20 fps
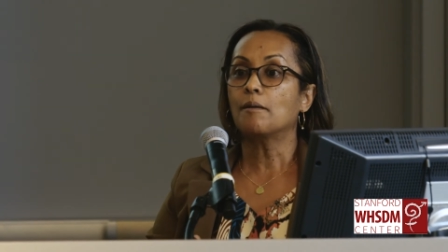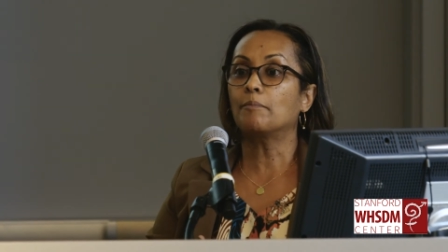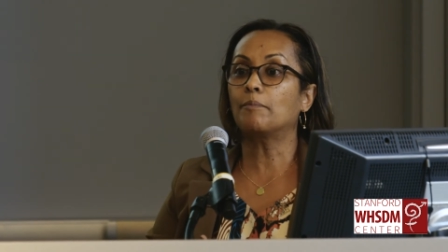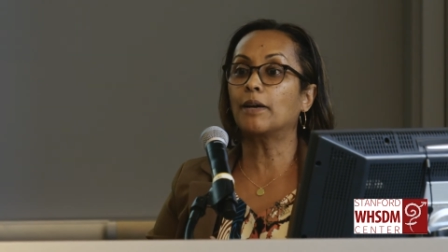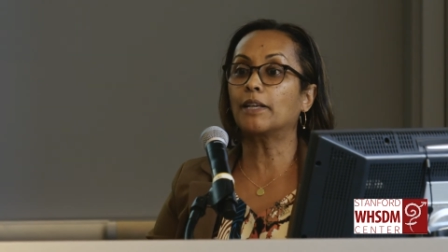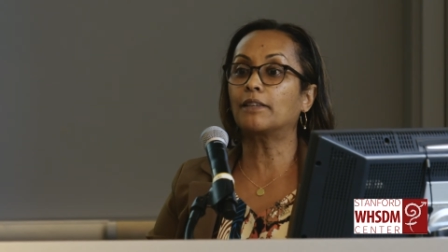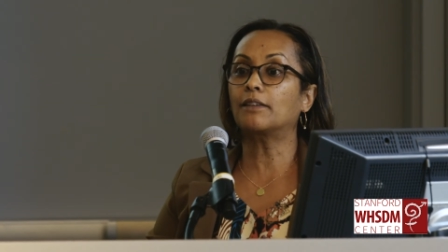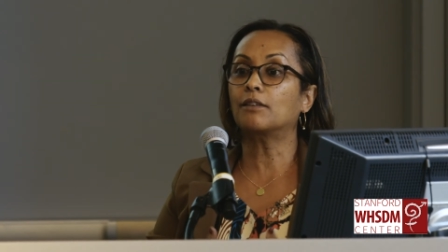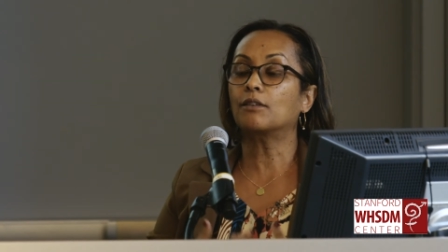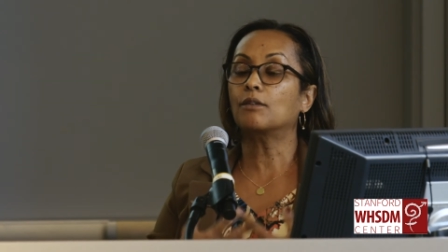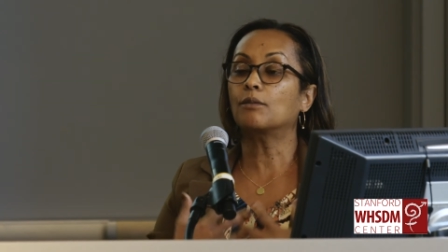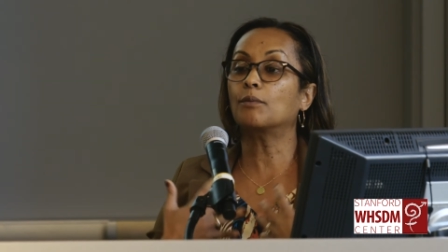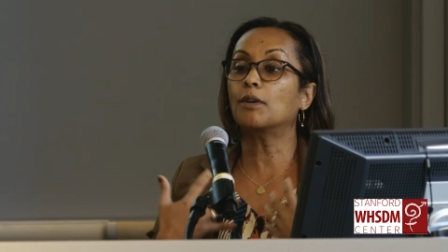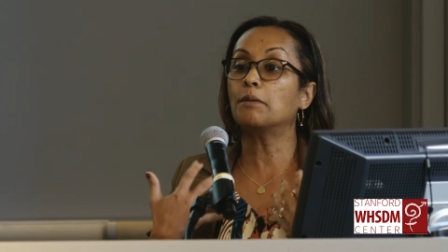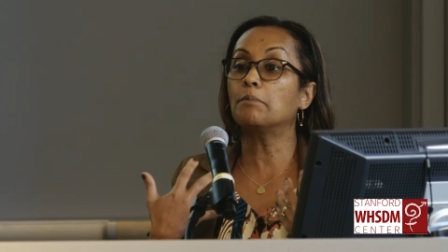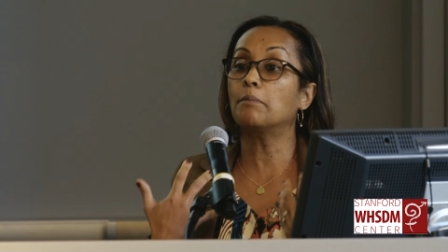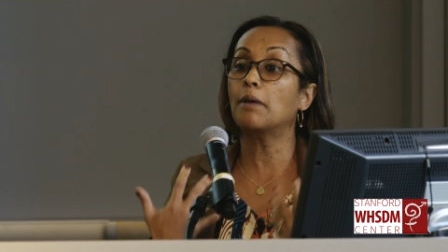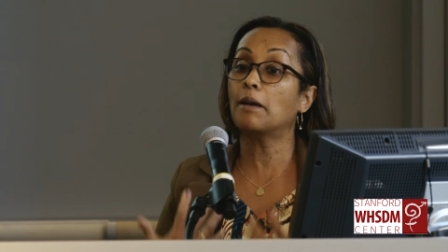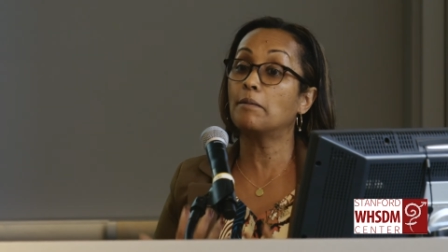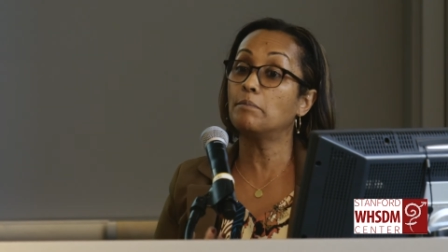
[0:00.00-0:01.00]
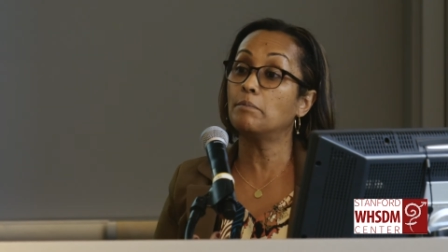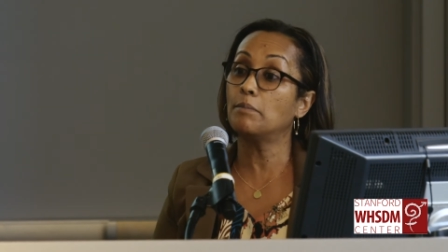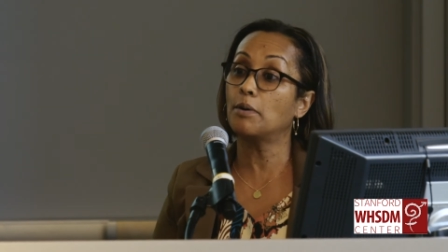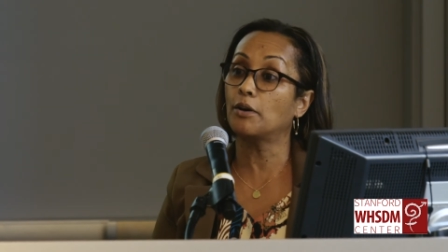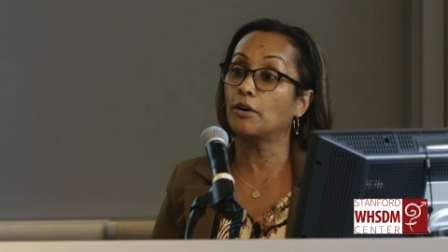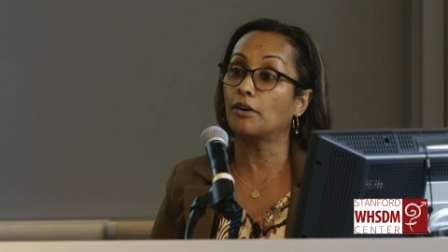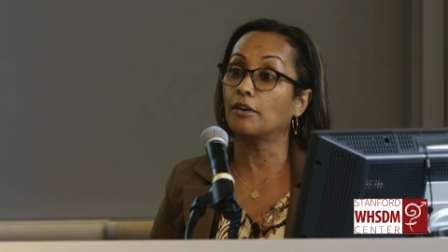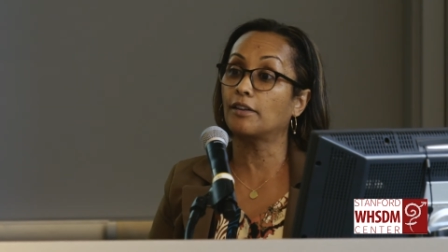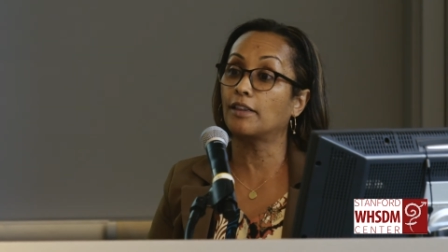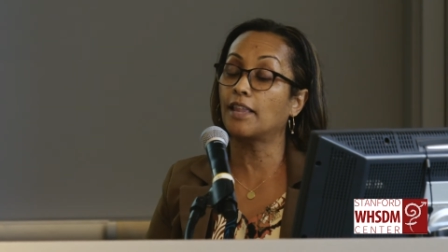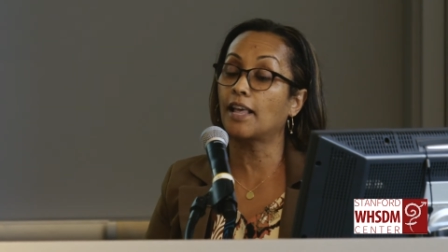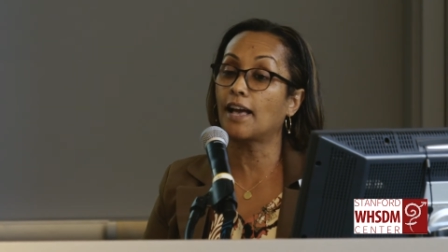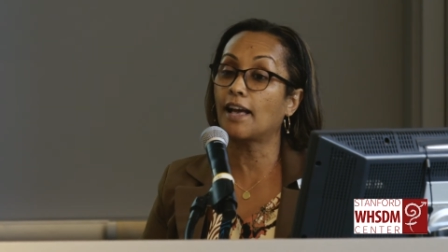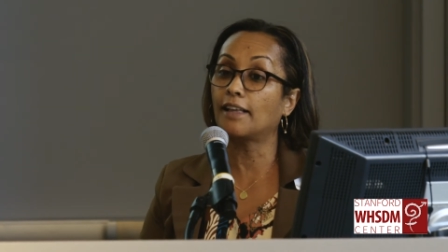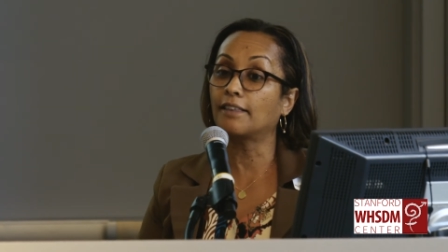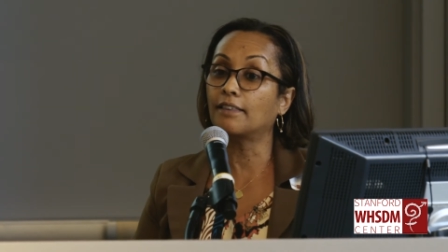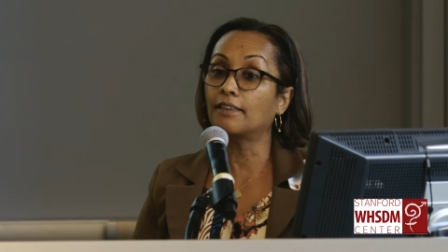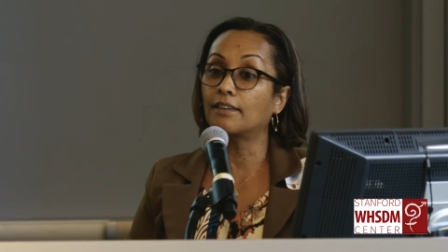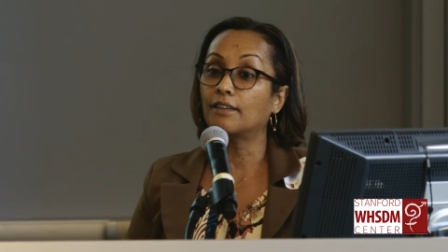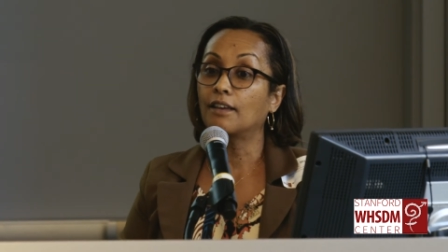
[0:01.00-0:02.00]
But remember
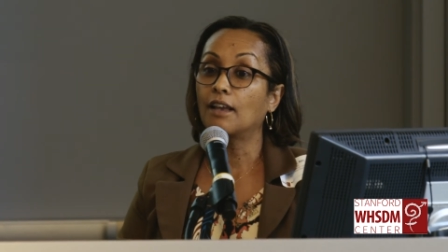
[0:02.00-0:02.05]
that